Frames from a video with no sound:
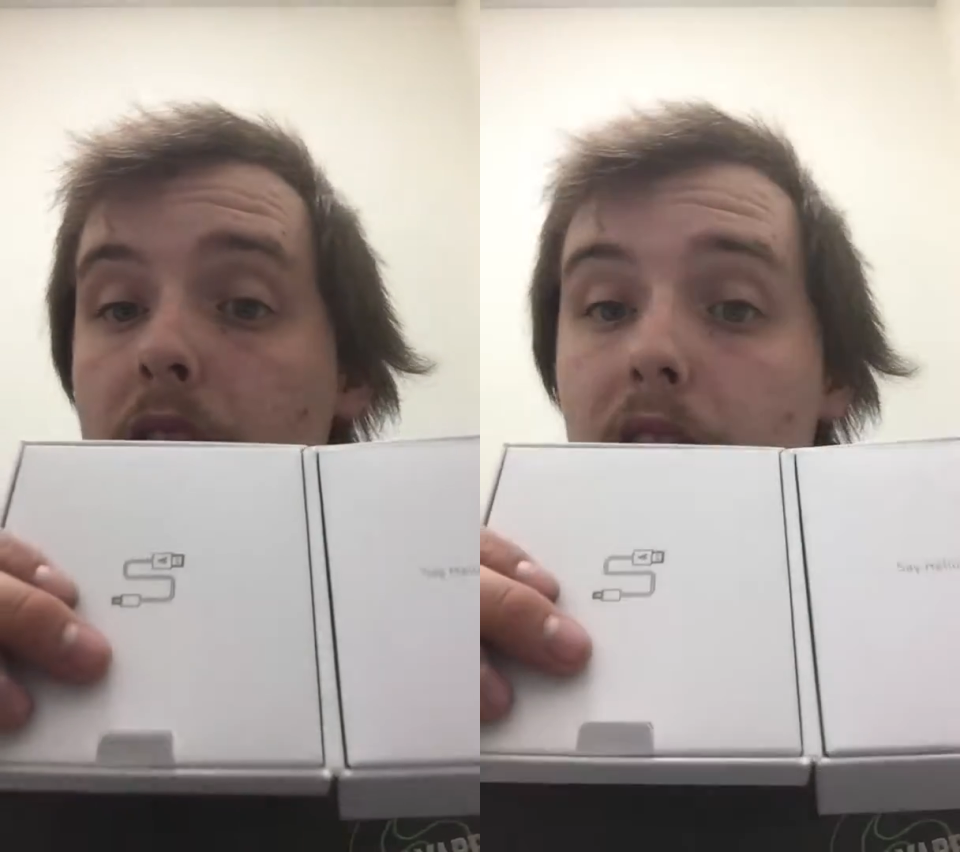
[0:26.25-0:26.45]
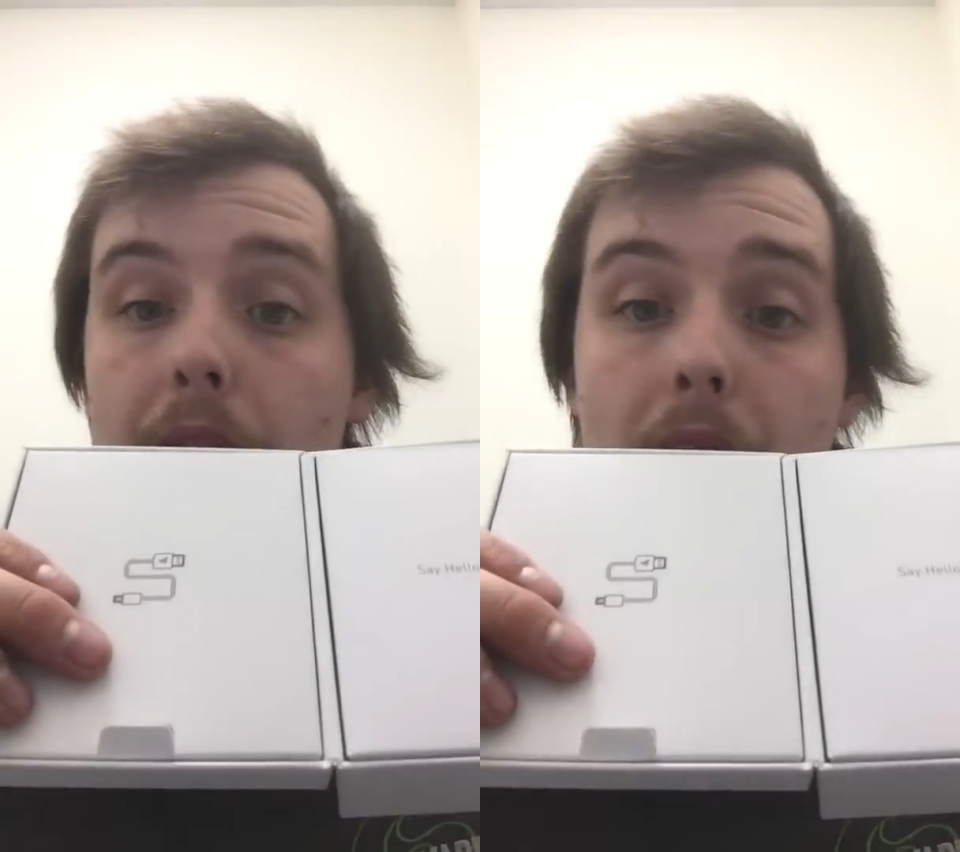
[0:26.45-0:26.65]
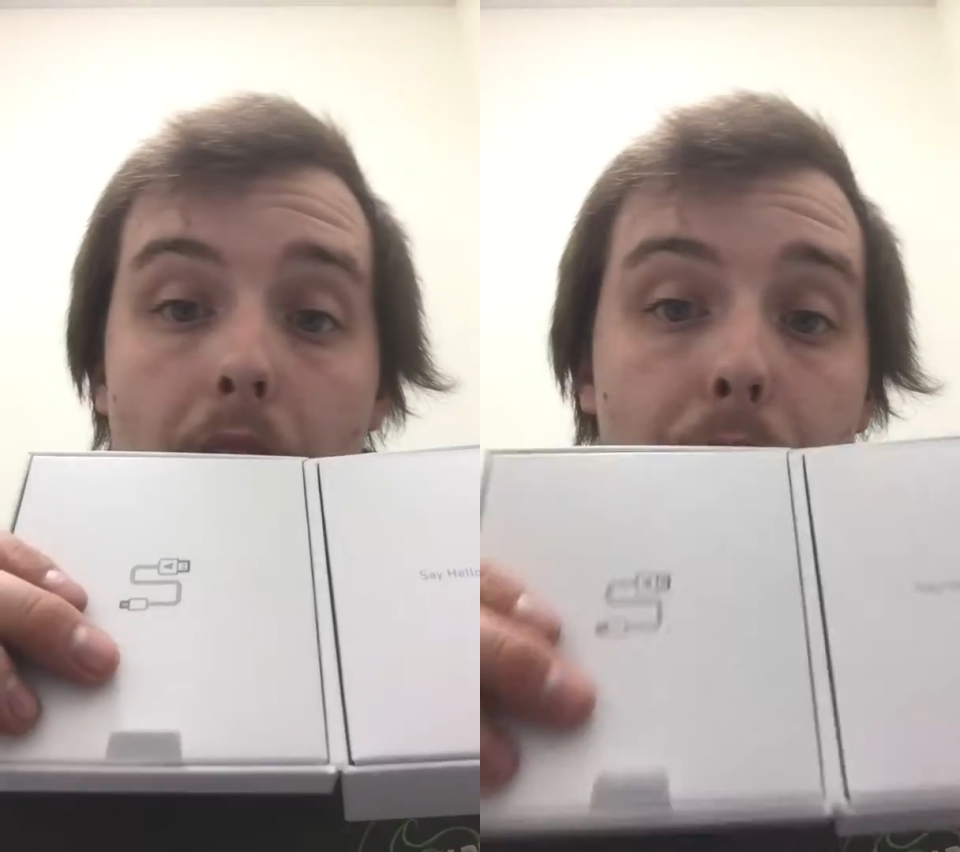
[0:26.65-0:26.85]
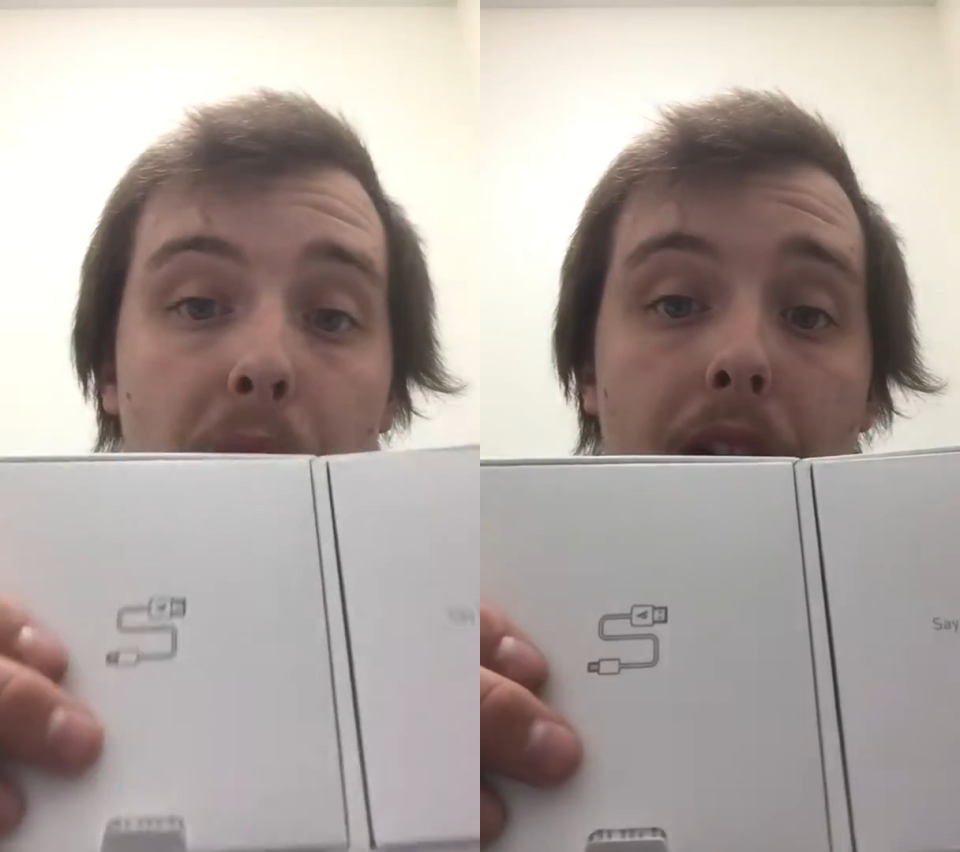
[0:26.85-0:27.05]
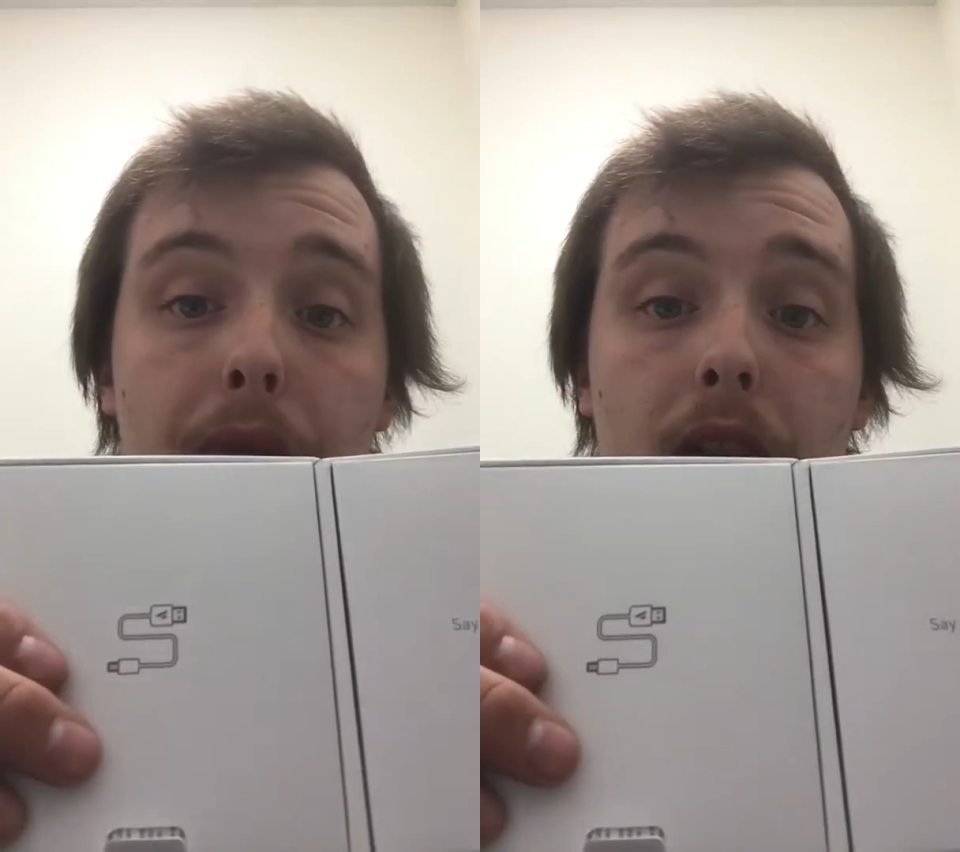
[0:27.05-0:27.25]
They've got 3
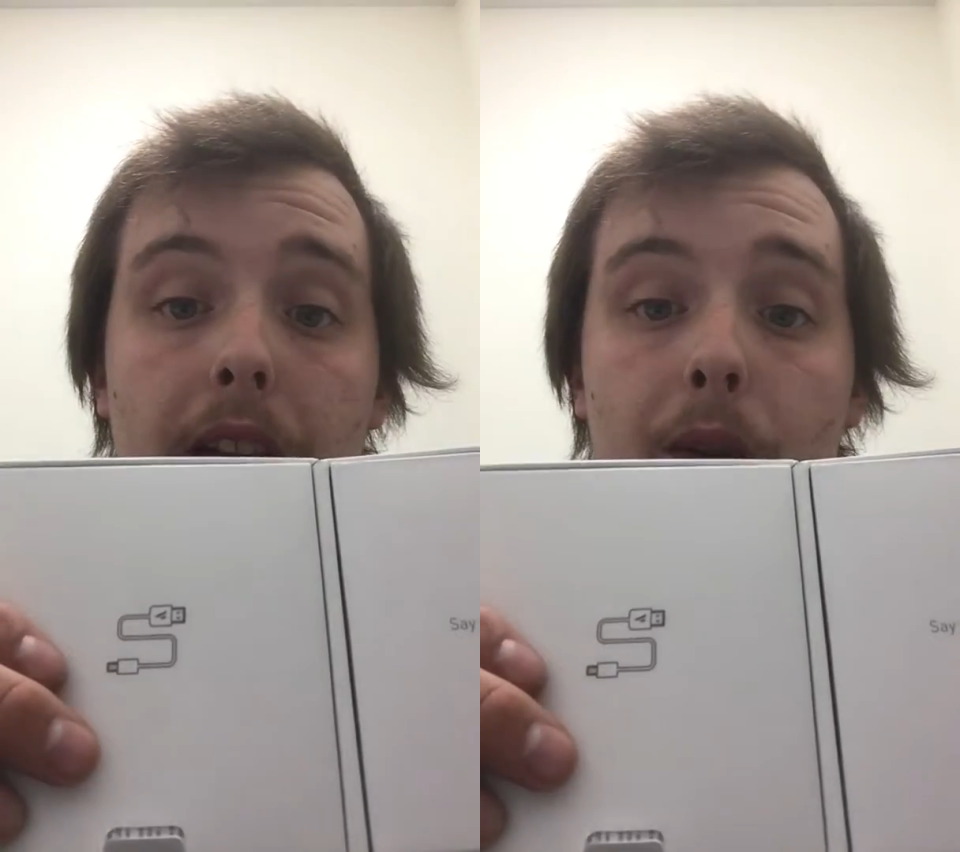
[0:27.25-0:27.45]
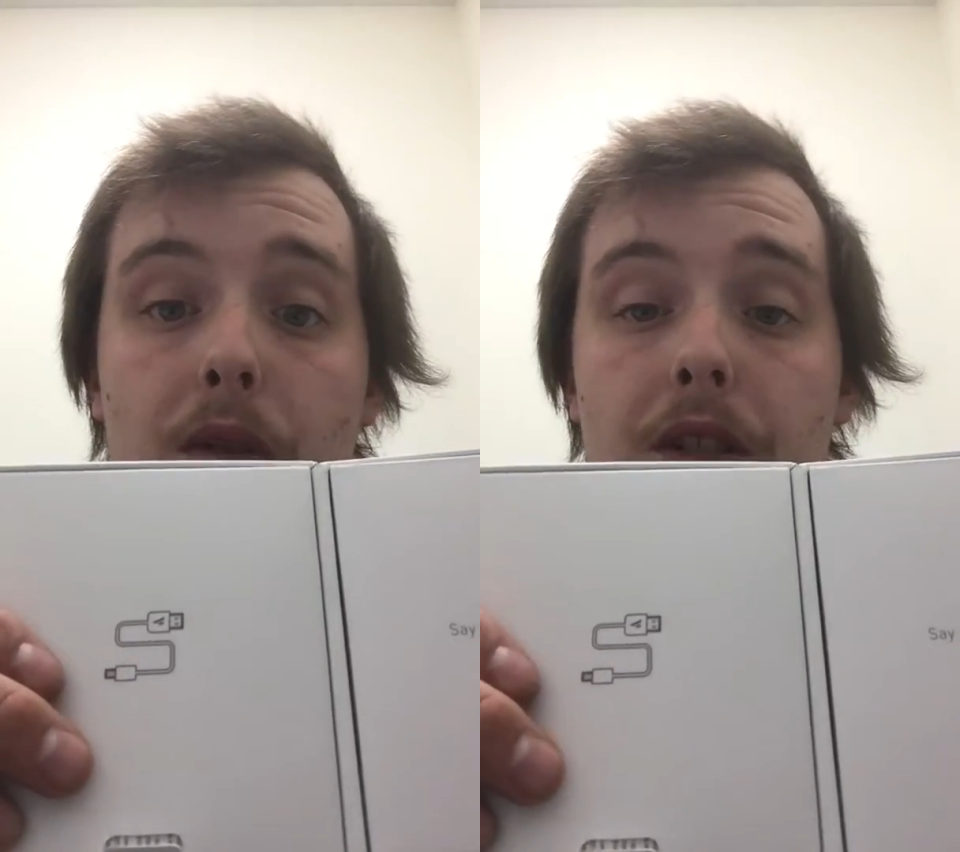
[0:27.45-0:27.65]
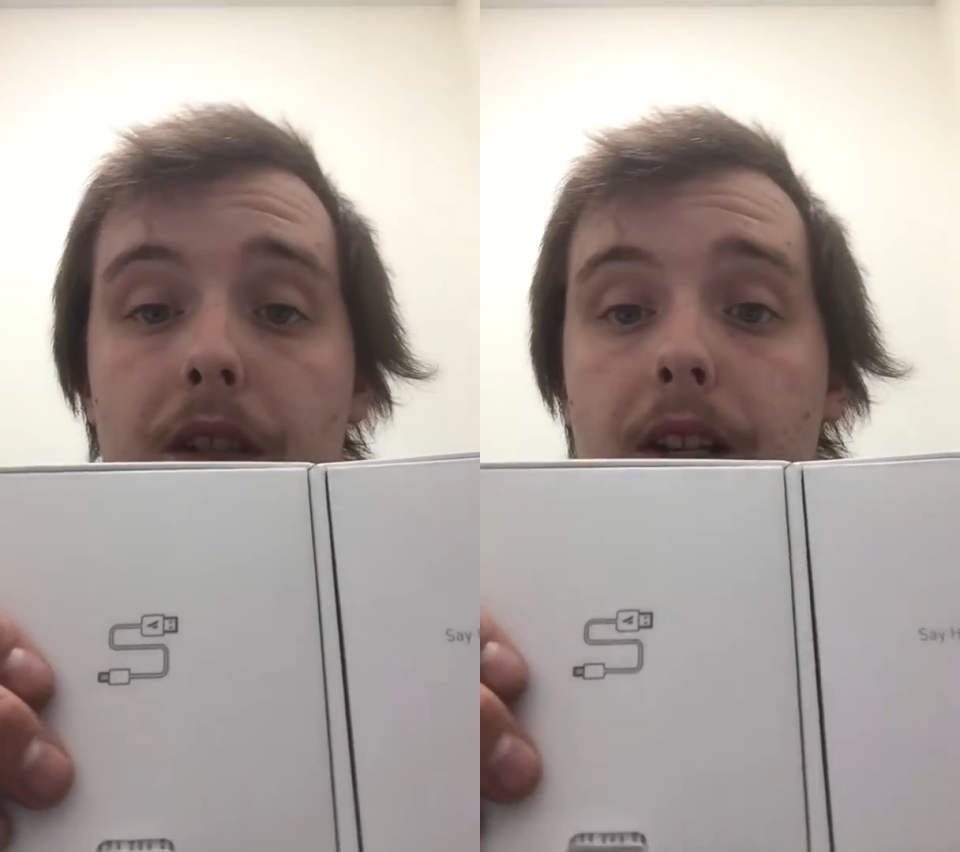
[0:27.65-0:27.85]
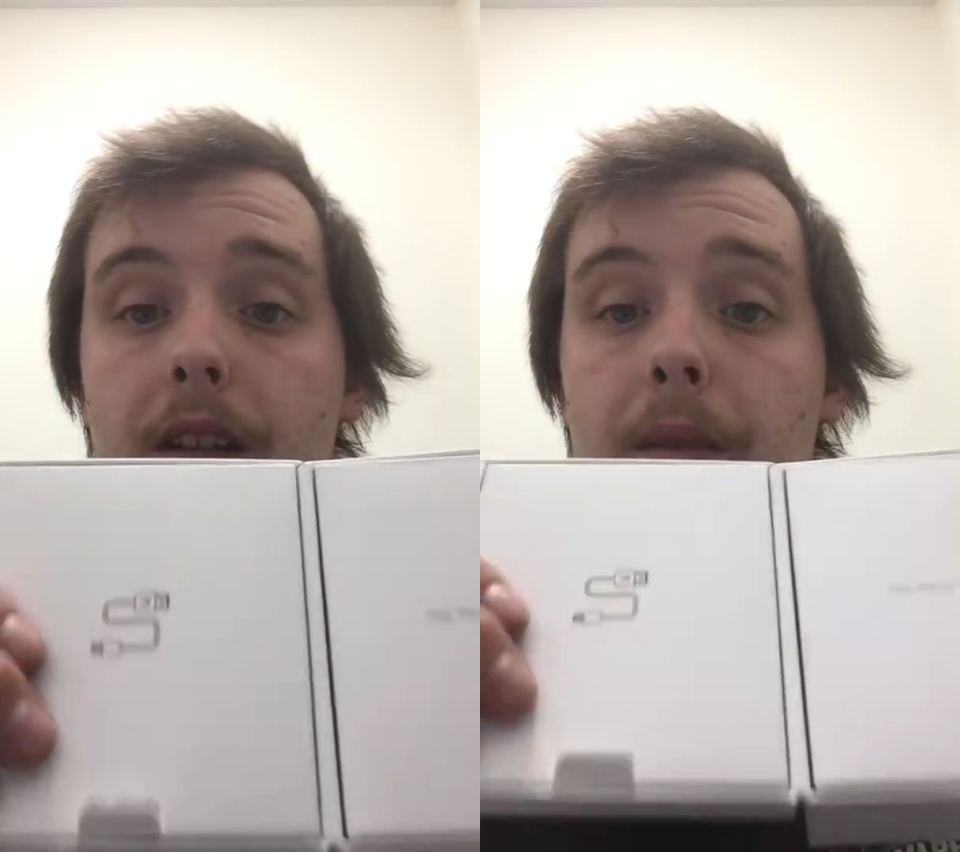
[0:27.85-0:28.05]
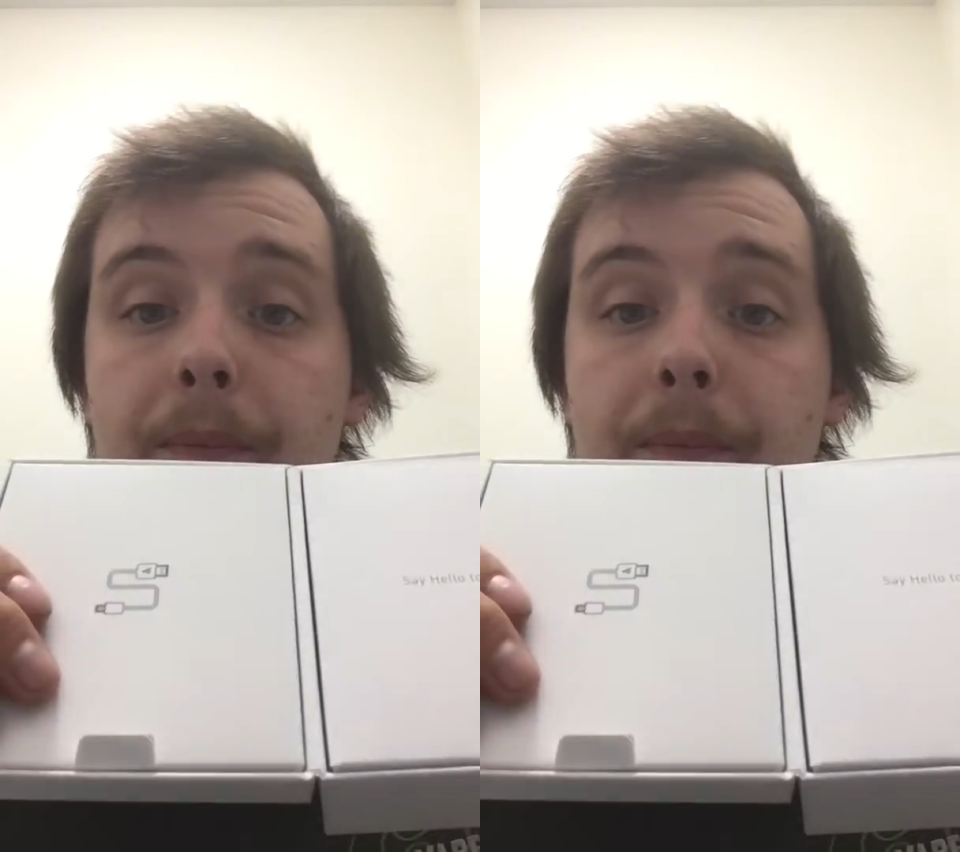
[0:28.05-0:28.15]
different languages in it.